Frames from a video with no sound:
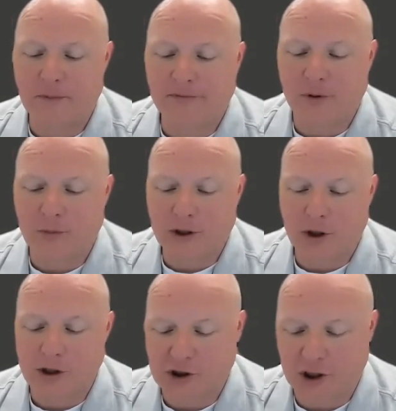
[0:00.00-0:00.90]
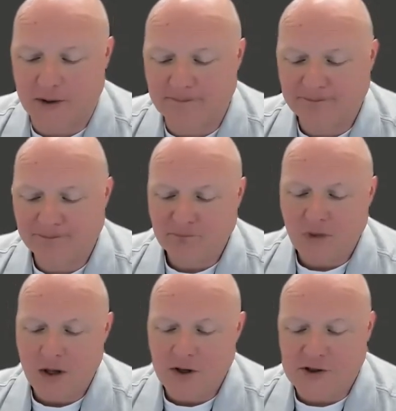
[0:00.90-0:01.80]
before we launch in.
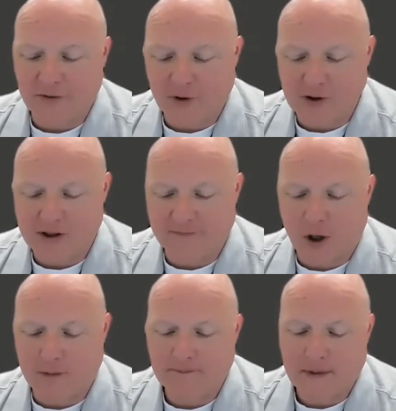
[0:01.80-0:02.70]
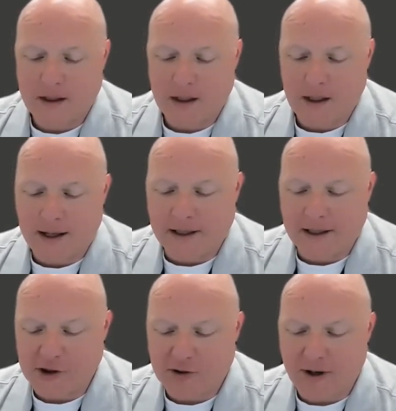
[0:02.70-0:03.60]
So first of all,
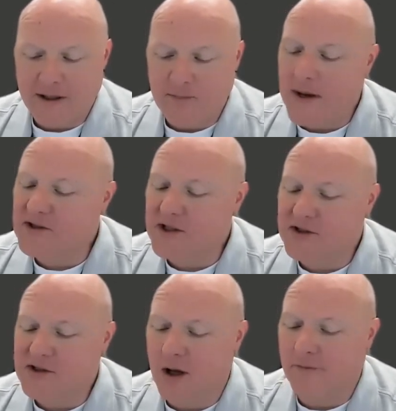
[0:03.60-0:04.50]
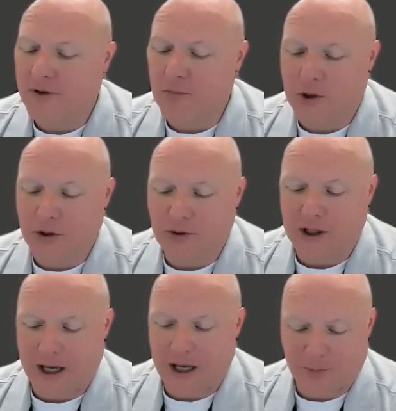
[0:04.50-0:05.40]
illustrate the basics of
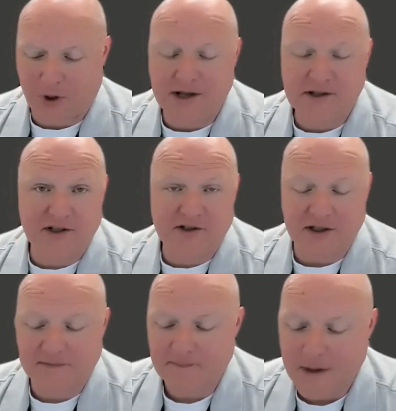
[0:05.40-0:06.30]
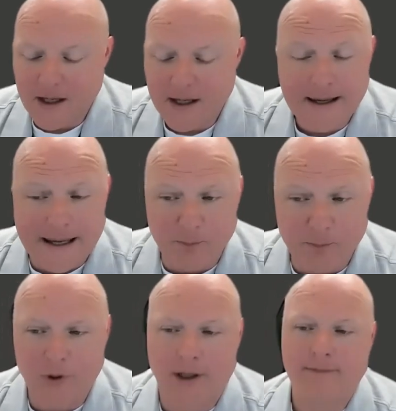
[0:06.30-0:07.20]
computing and processing.
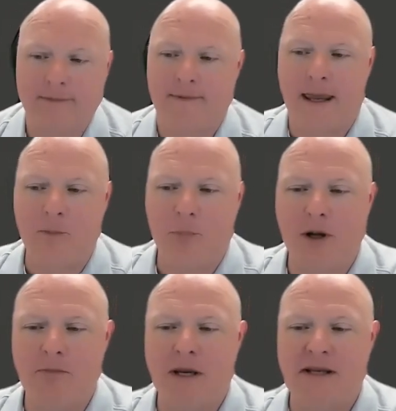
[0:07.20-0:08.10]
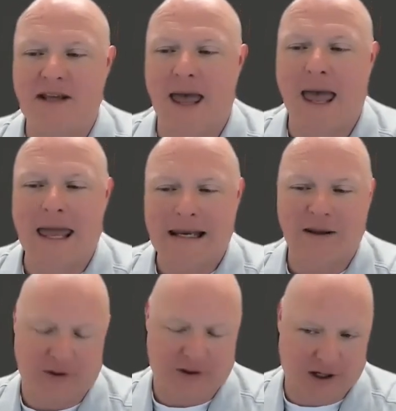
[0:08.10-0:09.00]
Input. Input means
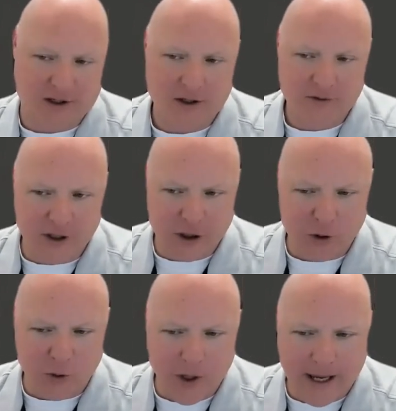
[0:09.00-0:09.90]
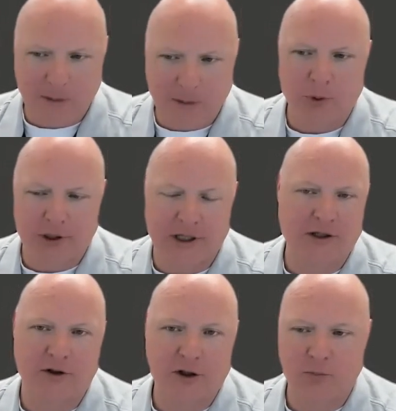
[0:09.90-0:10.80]
anything that you input into
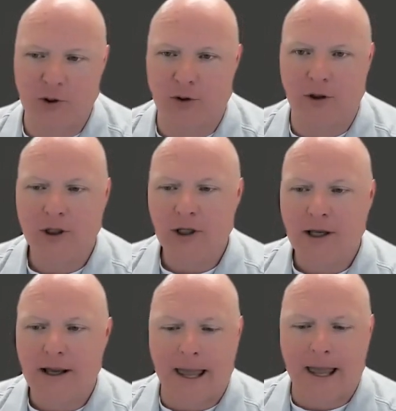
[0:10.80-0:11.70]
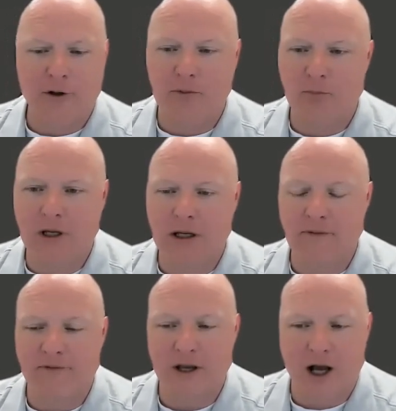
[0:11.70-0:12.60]
the computer. It could be
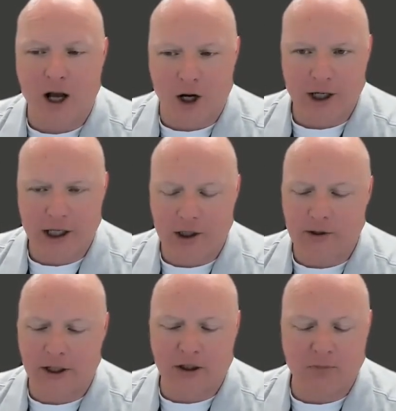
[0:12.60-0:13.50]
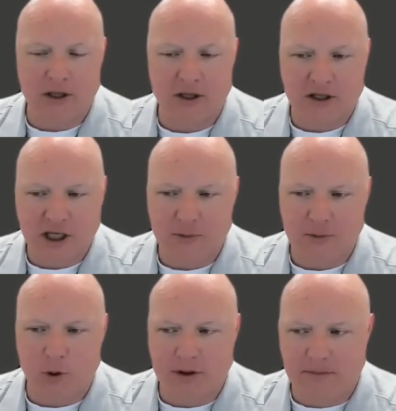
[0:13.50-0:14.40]
via audio. It could be the
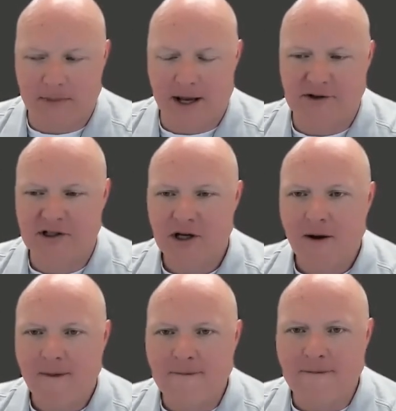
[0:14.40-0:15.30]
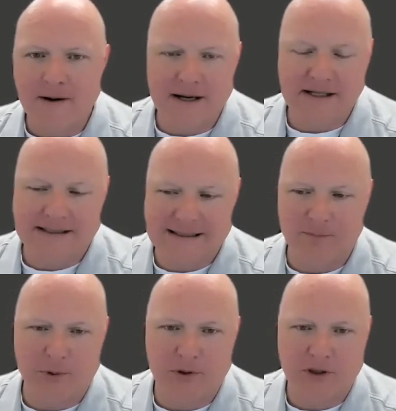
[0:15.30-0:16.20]
keyboard, the mouse, very
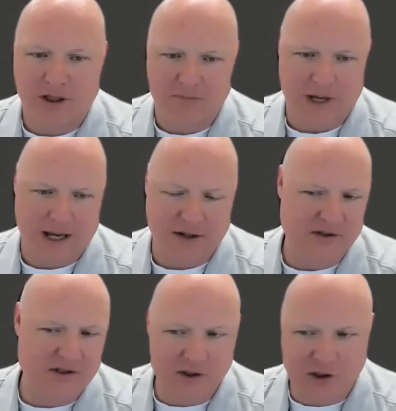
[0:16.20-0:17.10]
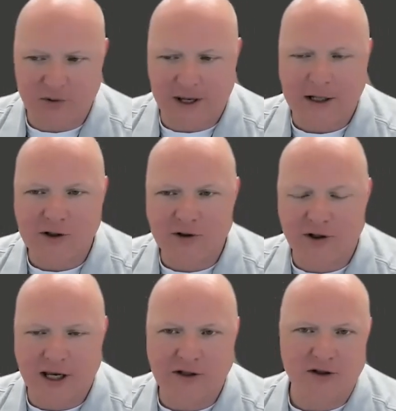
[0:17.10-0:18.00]
simple commands that you enter
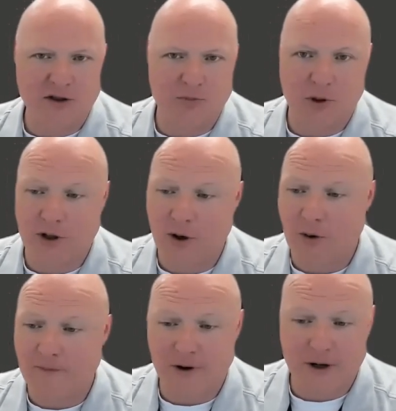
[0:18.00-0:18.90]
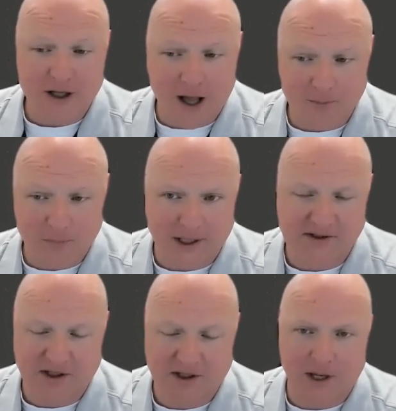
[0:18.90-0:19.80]
into the computer, or very
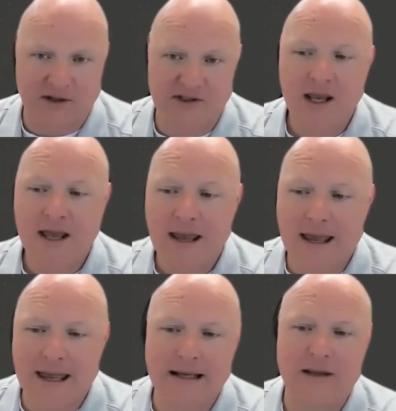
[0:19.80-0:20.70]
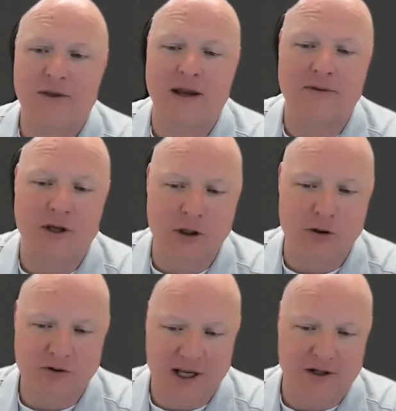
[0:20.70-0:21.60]
complex commands. Anything that
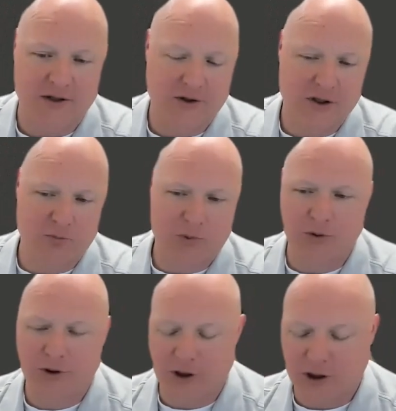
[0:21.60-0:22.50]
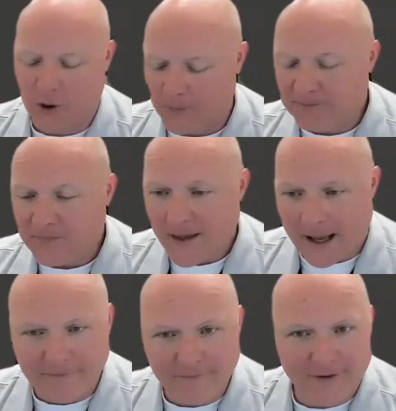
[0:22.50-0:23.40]
you tell the computer to do.
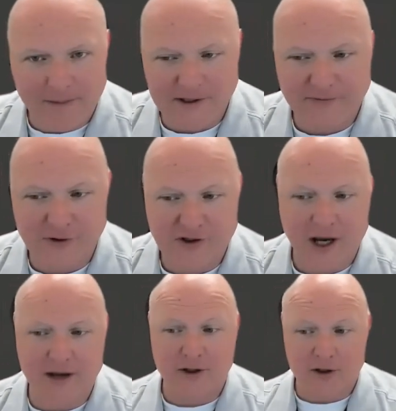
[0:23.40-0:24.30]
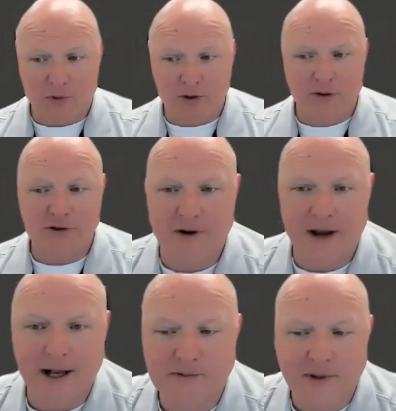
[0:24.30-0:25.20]
I'm famous for saying that computers
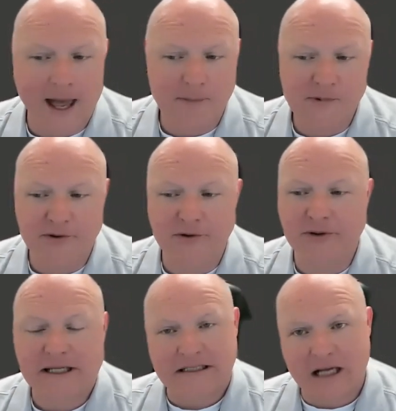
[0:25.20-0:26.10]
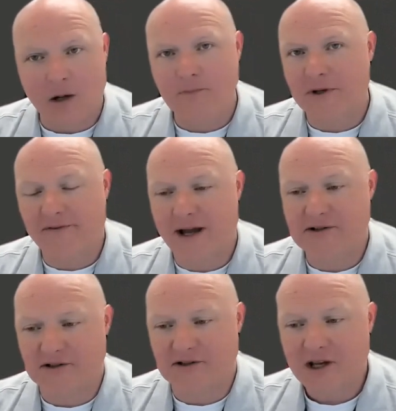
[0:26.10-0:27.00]
are absolutely dumb
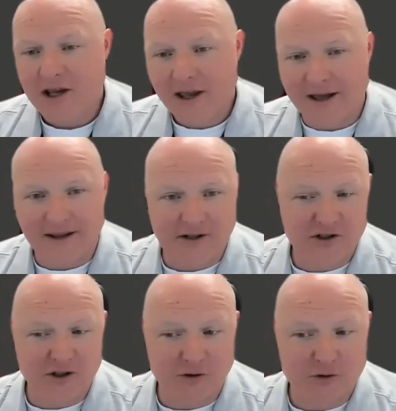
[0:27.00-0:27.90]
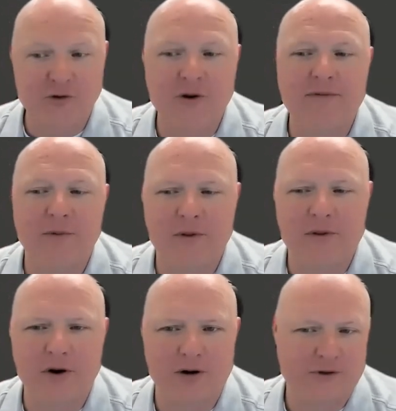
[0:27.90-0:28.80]
devices. And that's still true, even with
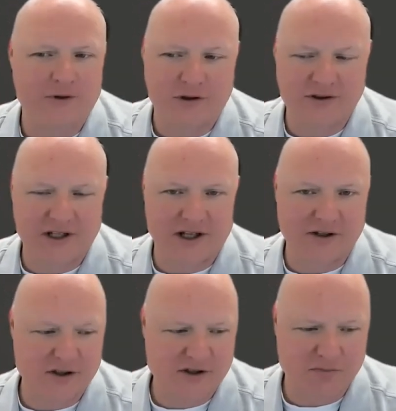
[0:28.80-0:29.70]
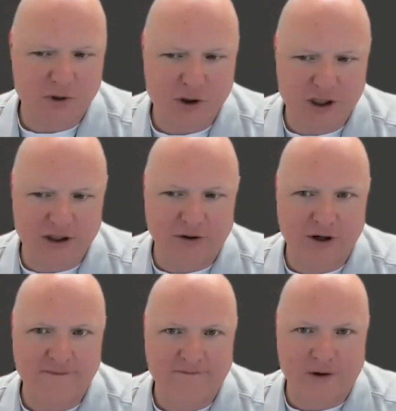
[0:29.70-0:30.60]
the artificial intelligence and machine
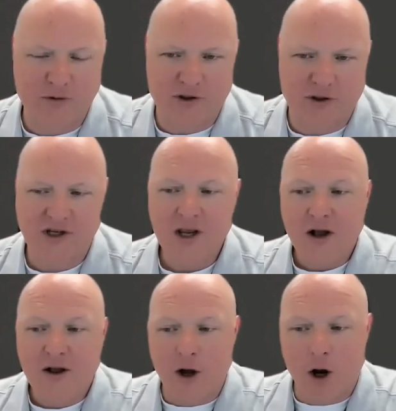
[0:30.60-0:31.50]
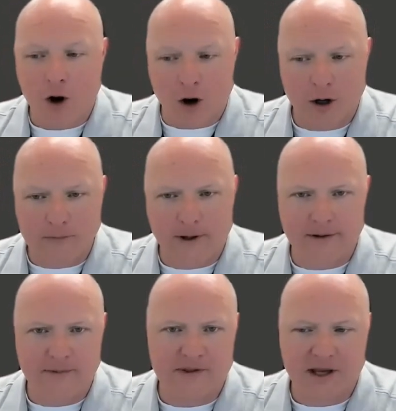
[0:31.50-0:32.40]
learning functions. The hardware
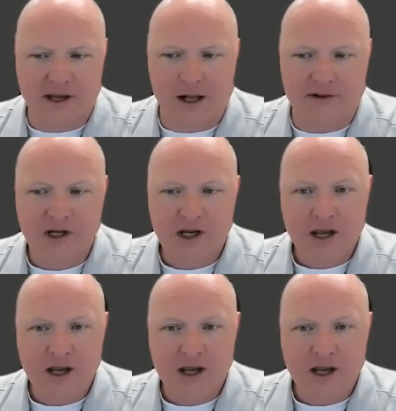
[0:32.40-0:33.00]
themselves